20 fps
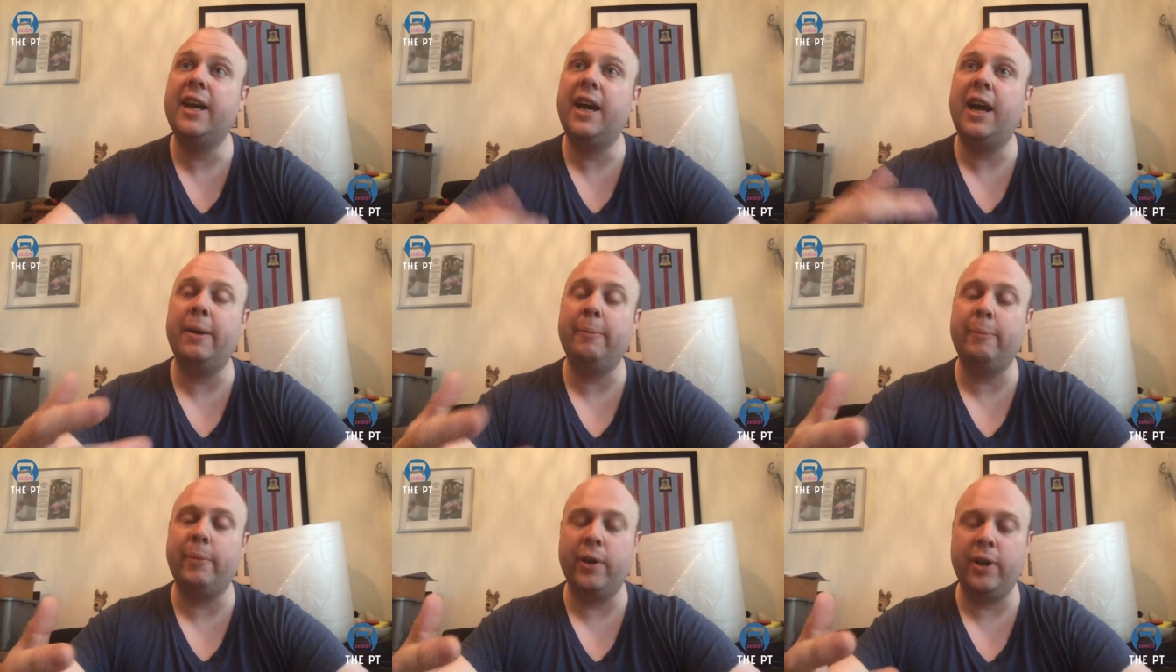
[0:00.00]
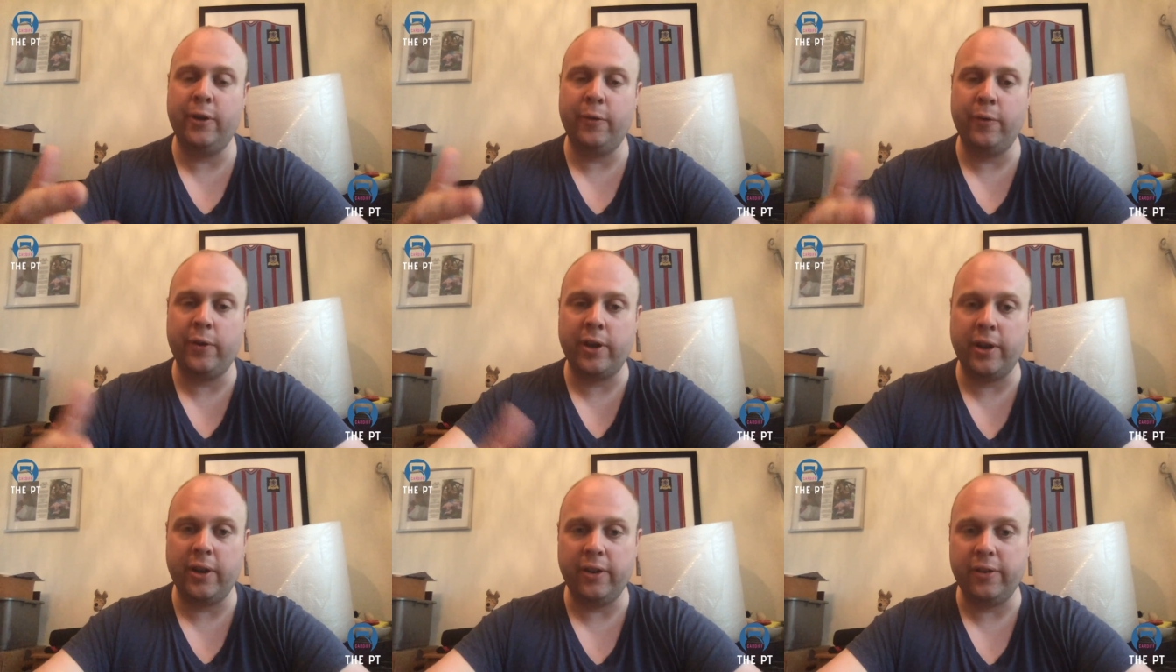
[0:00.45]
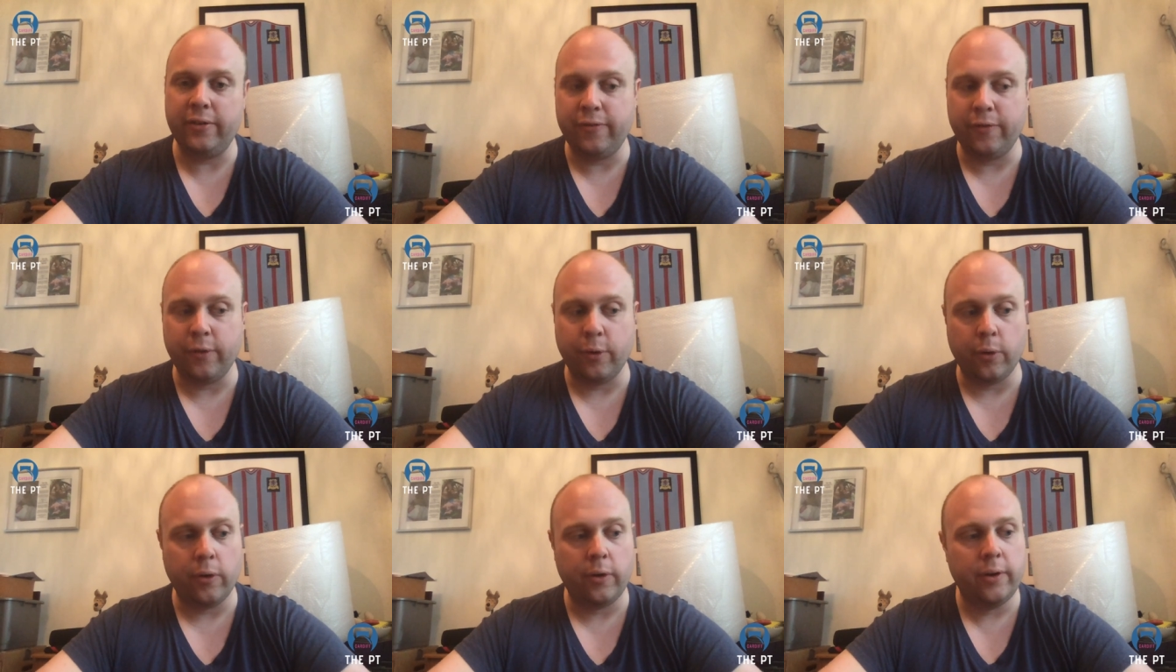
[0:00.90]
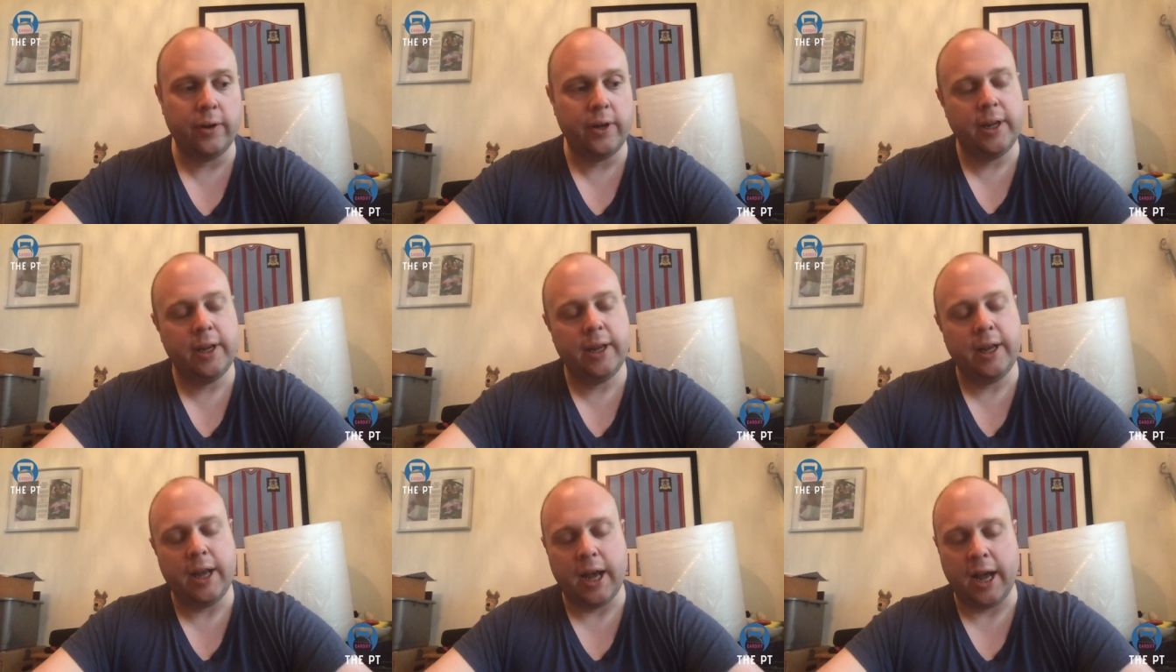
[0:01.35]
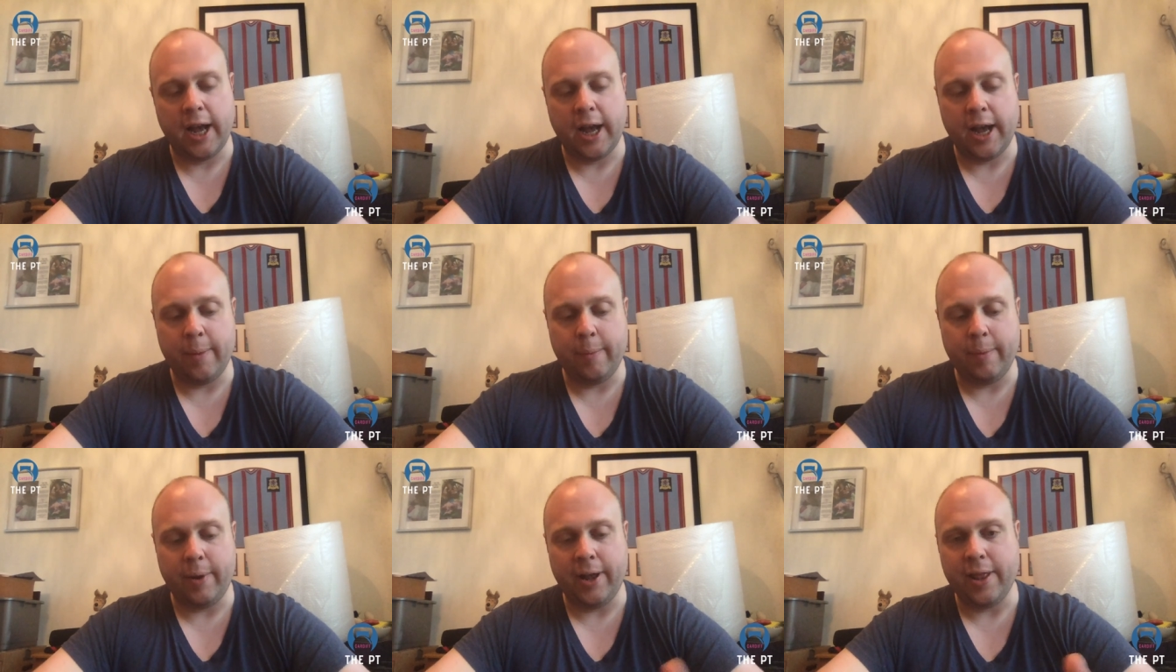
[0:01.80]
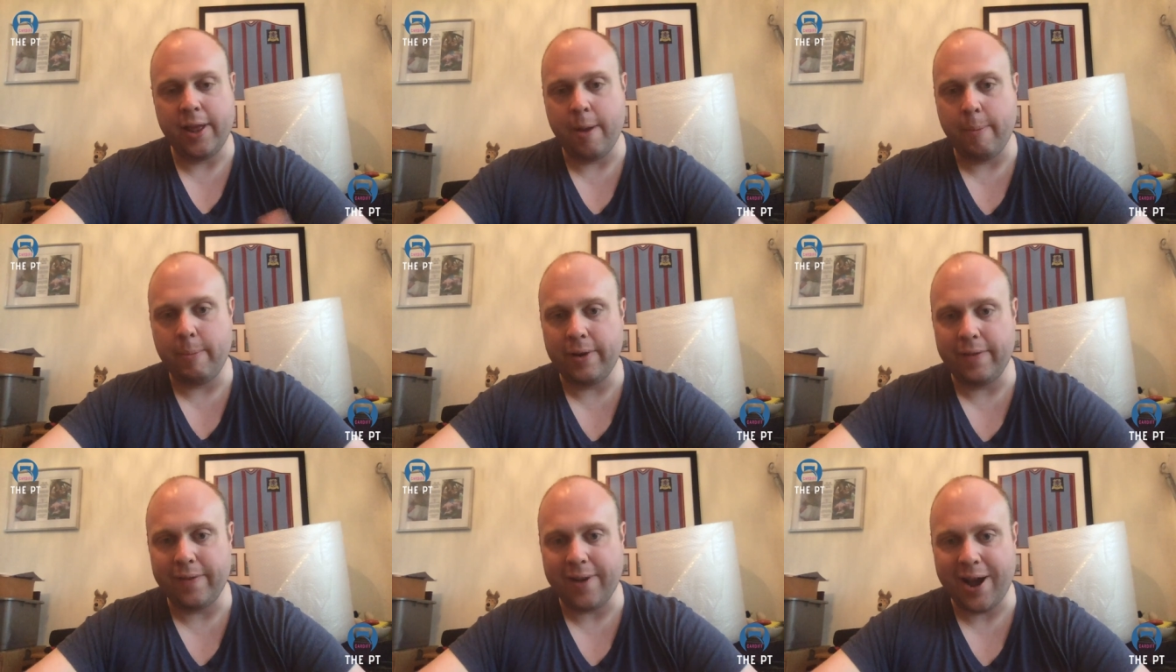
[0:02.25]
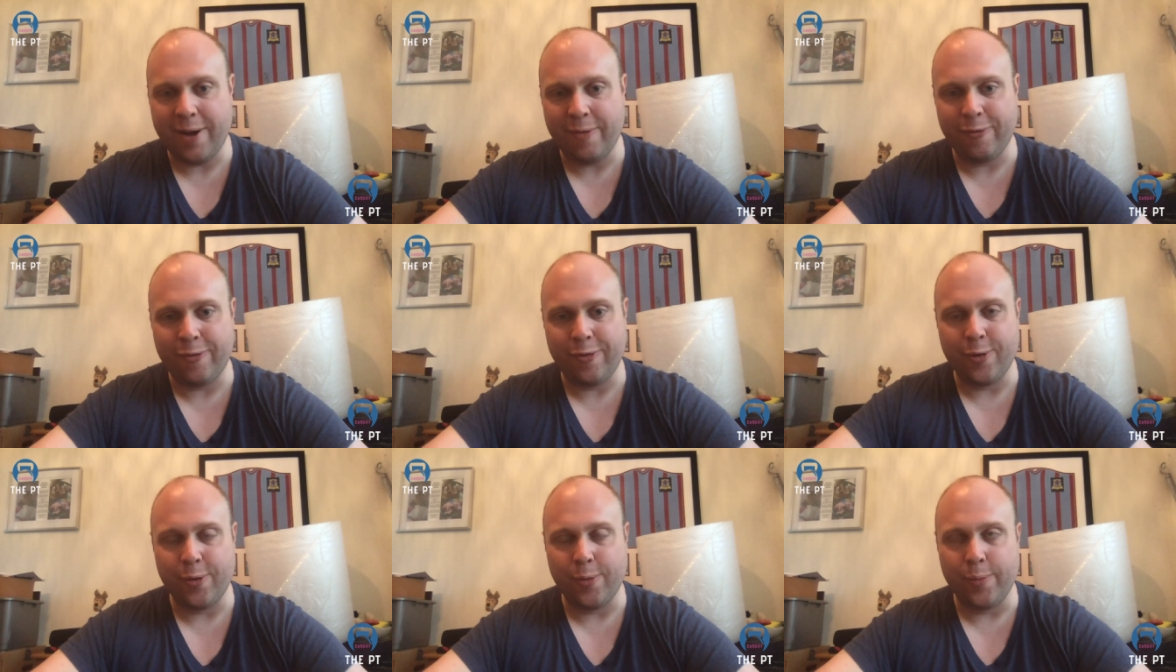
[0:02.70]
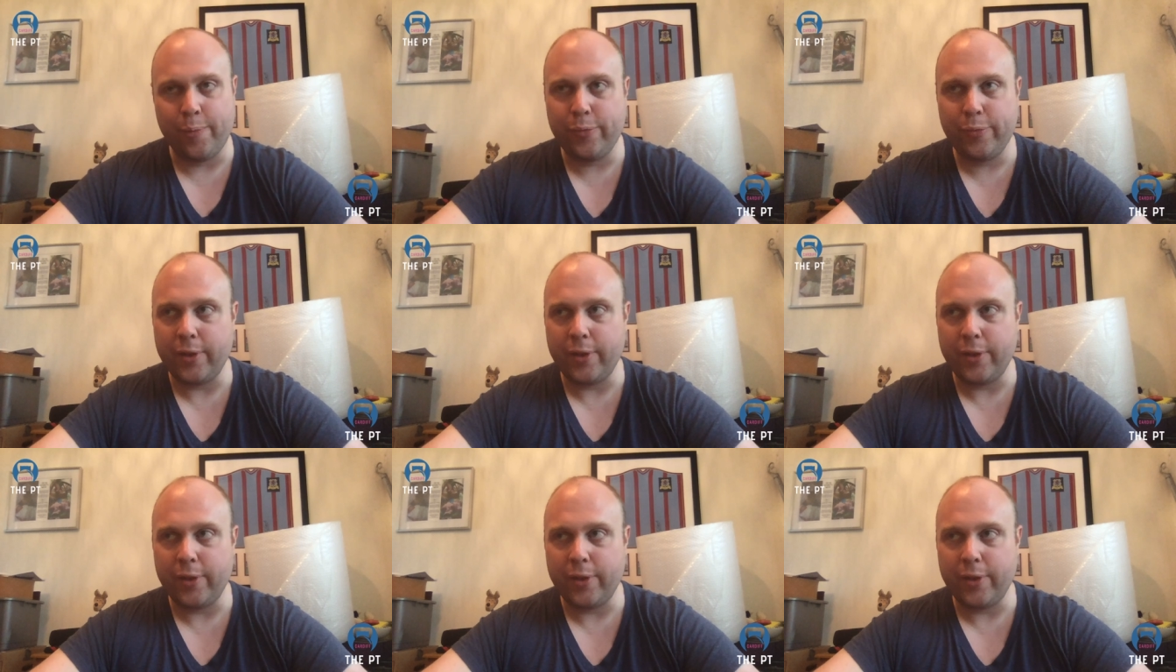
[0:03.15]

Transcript: and my little girl is four, um, and they're a bit of a handful.